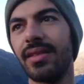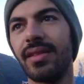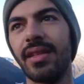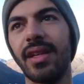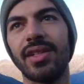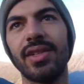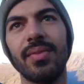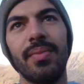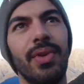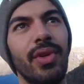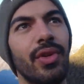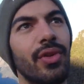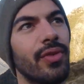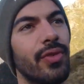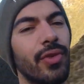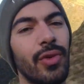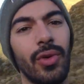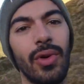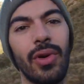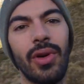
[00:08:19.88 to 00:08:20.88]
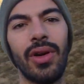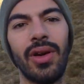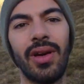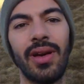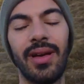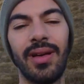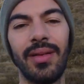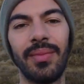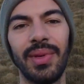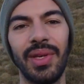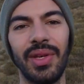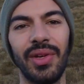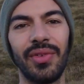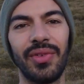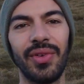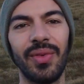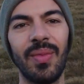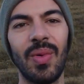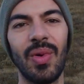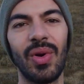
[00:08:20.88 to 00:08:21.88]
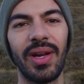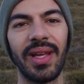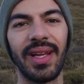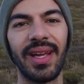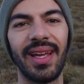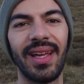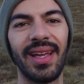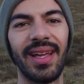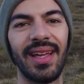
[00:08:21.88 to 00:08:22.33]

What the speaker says: Such a beautiful, beautiful morning.